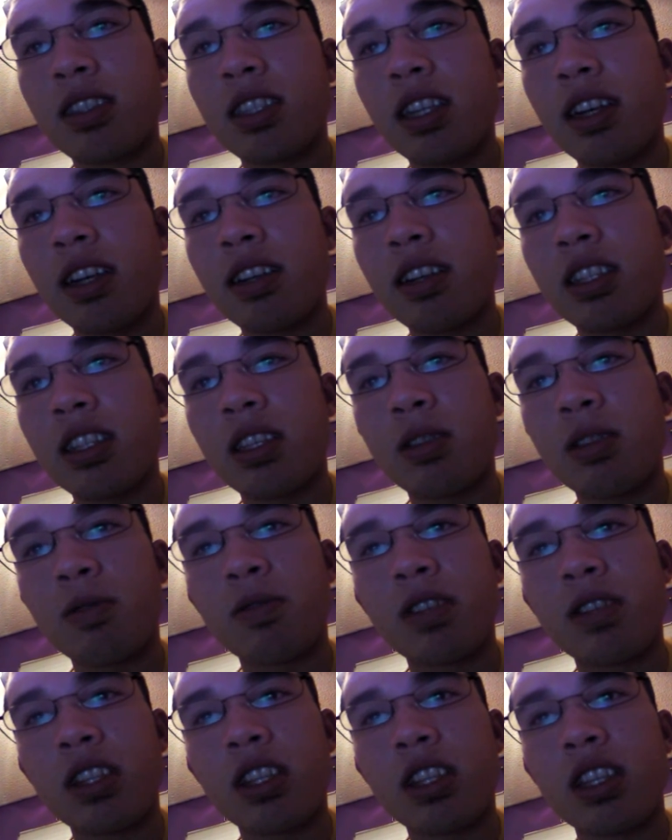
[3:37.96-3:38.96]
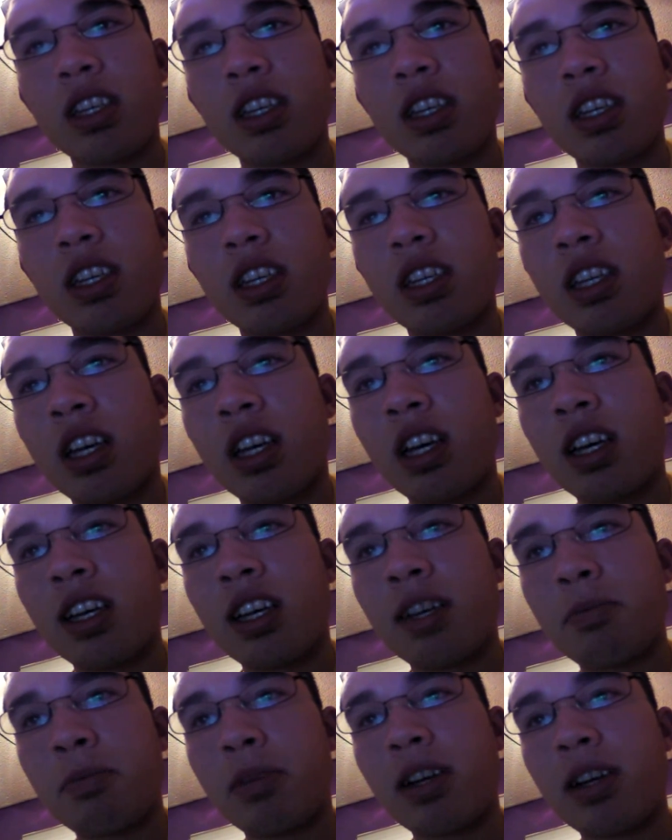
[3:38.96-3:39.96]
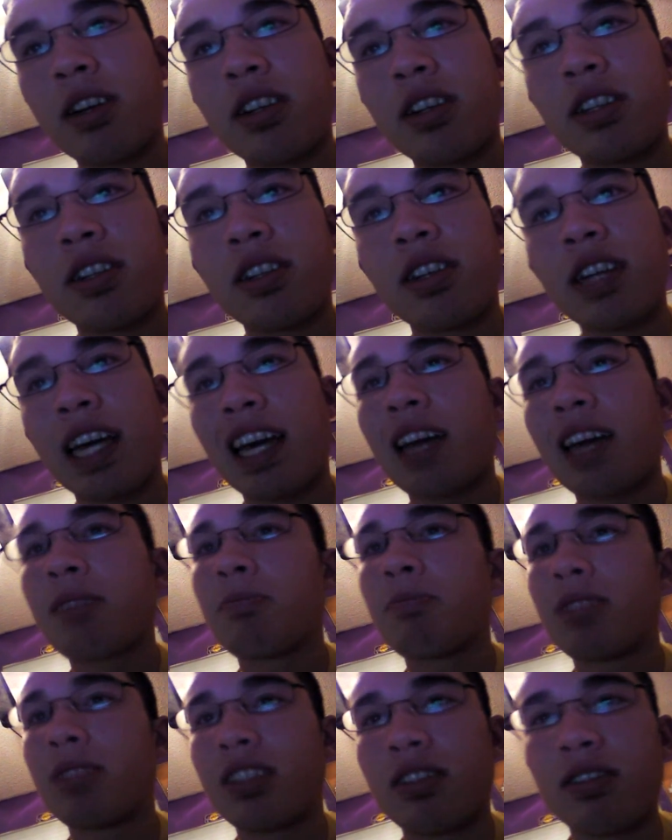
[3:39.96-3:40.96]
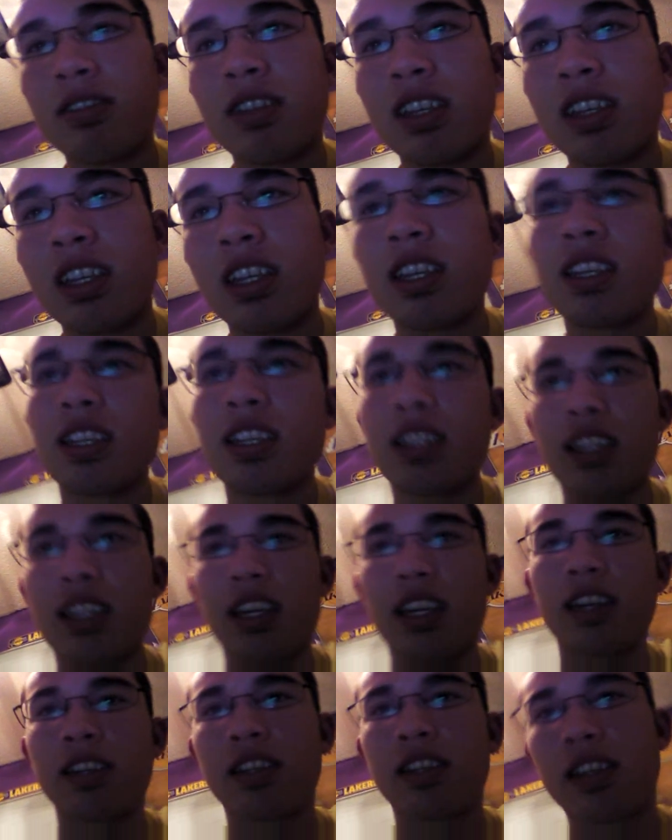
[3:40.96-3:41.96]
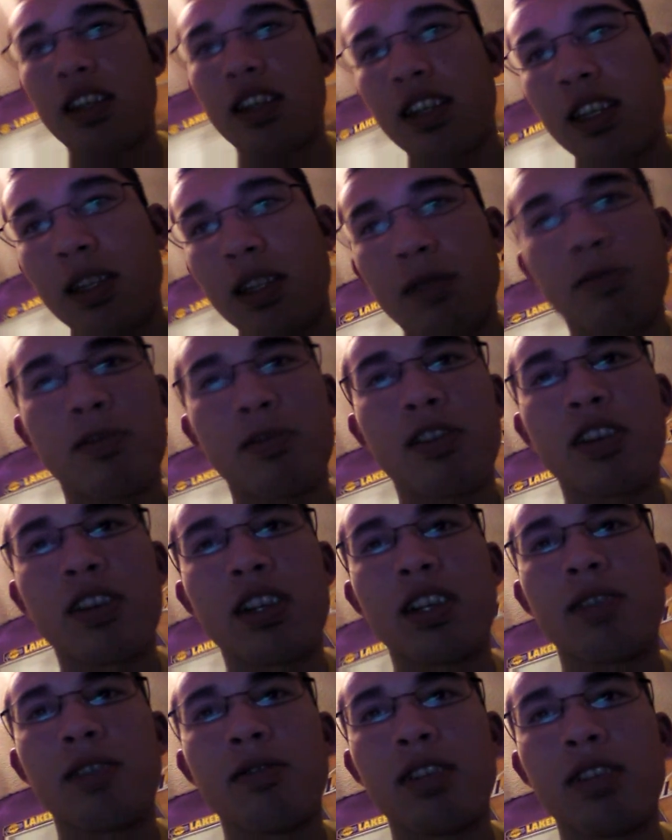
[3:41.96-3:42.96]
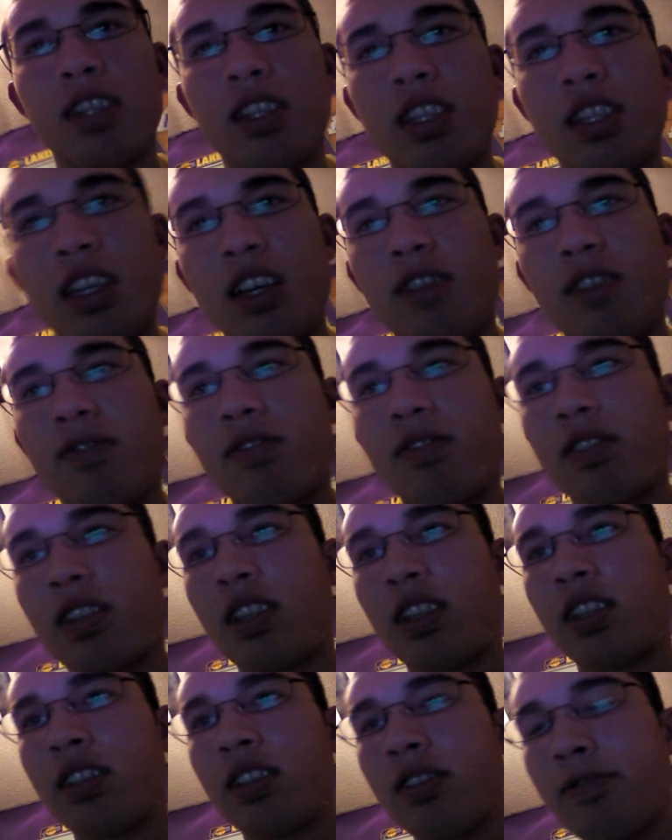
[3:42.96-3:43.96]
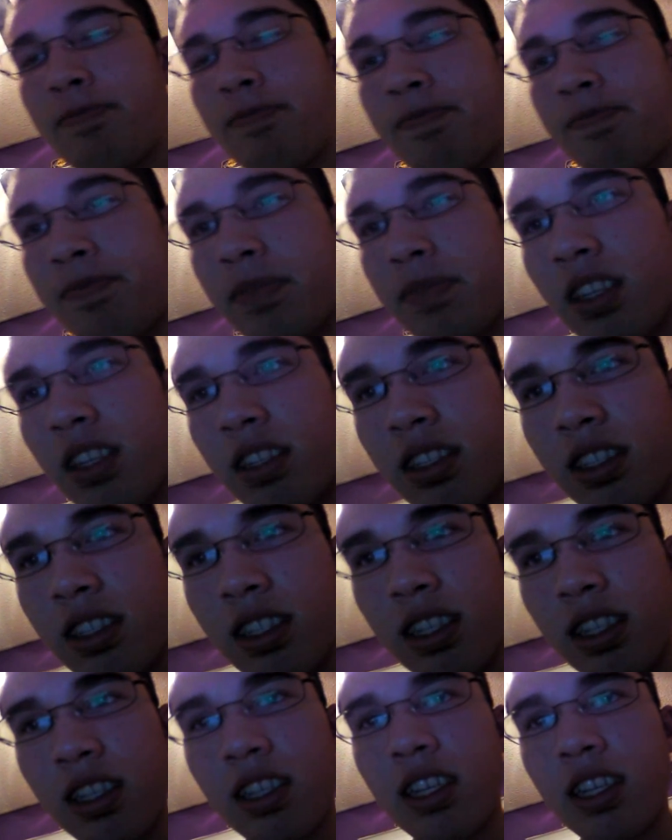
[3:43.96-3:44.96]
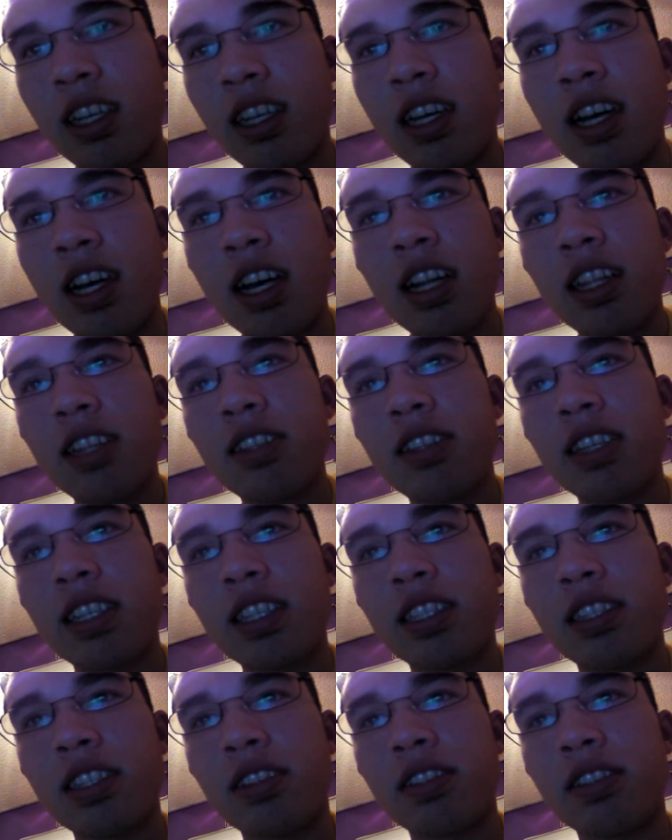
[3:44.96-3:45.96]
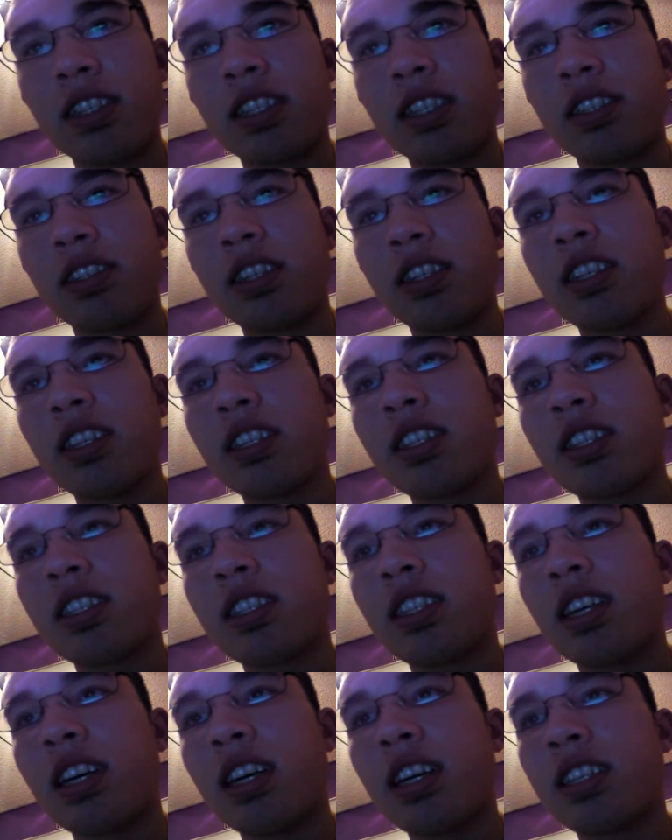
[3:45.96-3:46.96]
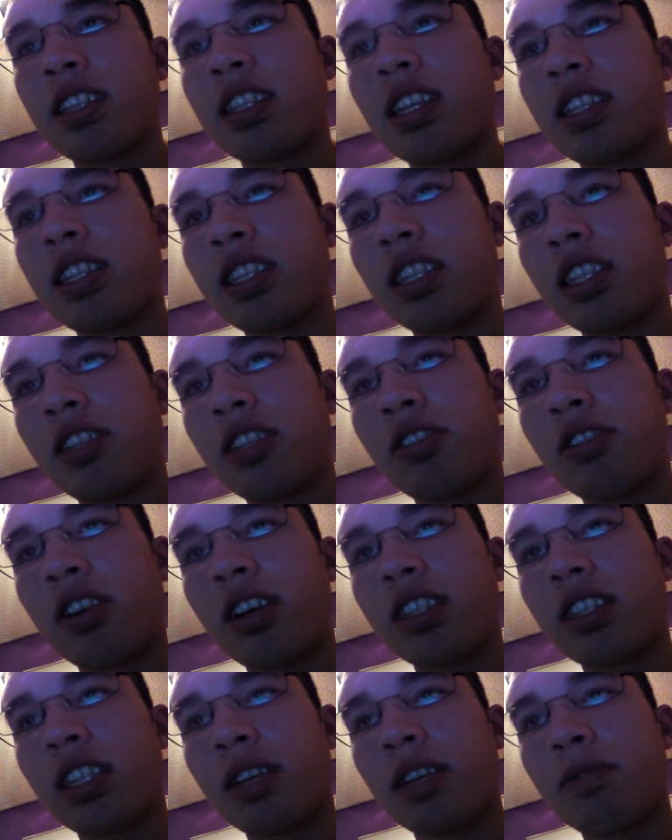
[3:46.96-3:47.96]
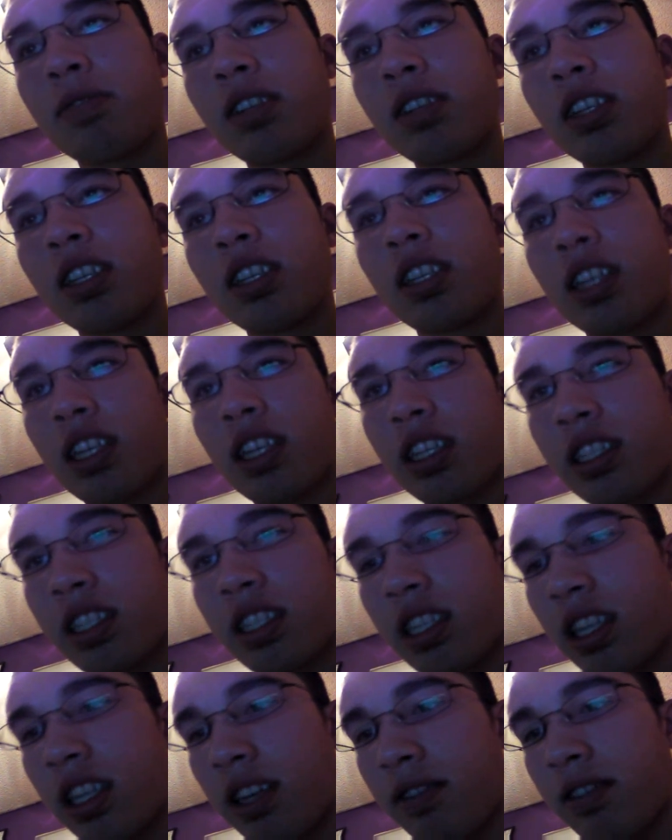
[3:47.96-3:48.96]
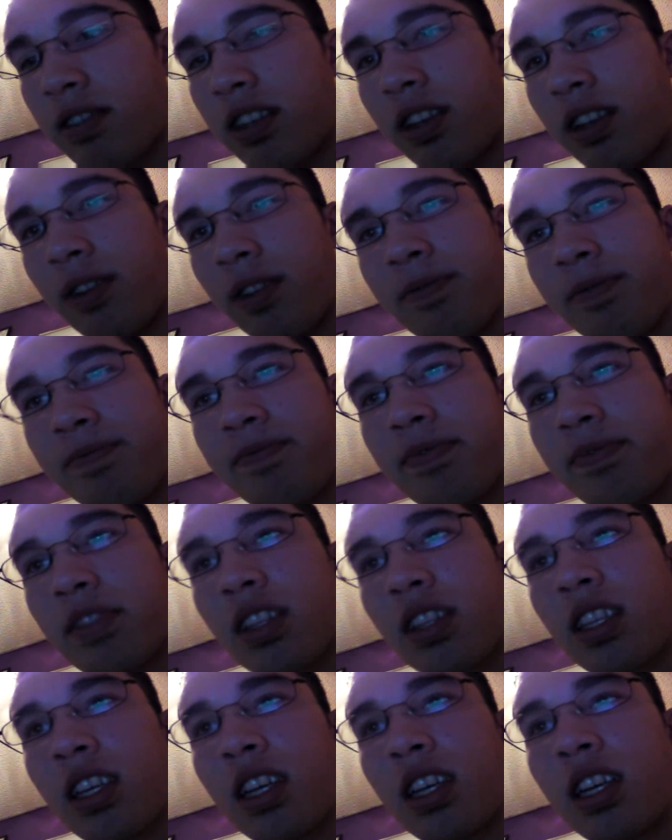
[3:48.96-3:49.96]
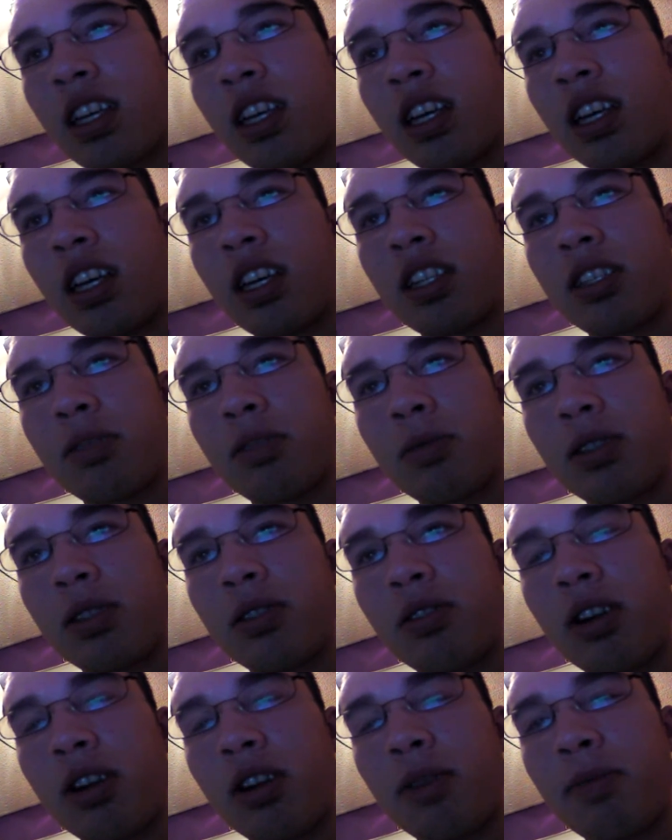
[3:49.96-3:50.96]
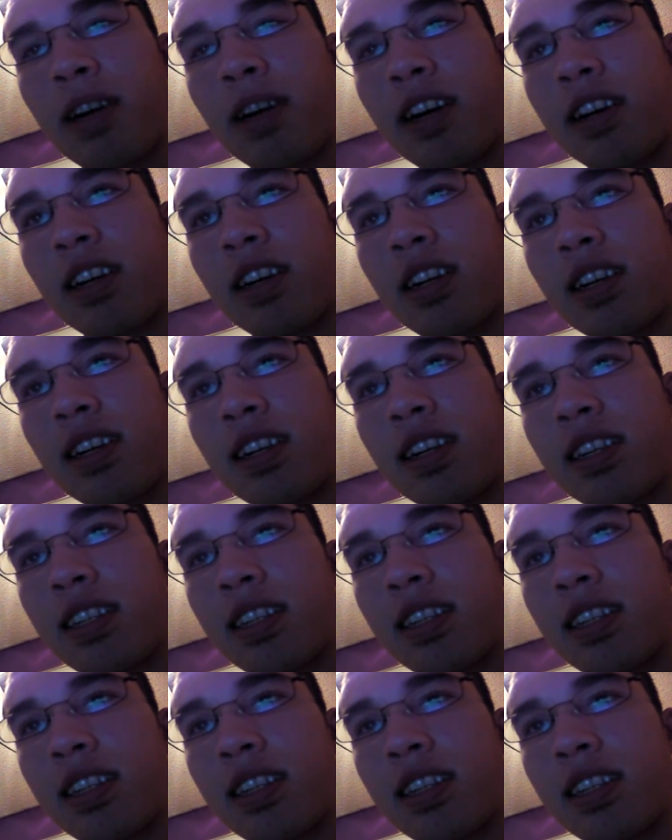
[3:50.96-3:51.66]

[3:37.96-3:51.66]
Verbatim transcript: everything with Burial and Mezuki, and now you're hurting them more with Foolish. So, a little insult to injury. Destiny Draws at 1, I can see that one. Too much draw power.